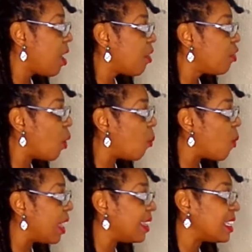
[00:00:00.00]
the
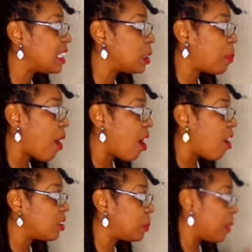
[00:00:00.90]
one, this is
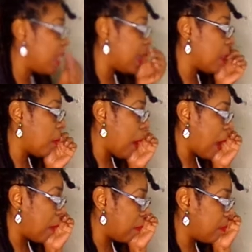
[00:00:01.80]
Paul speaking, okay?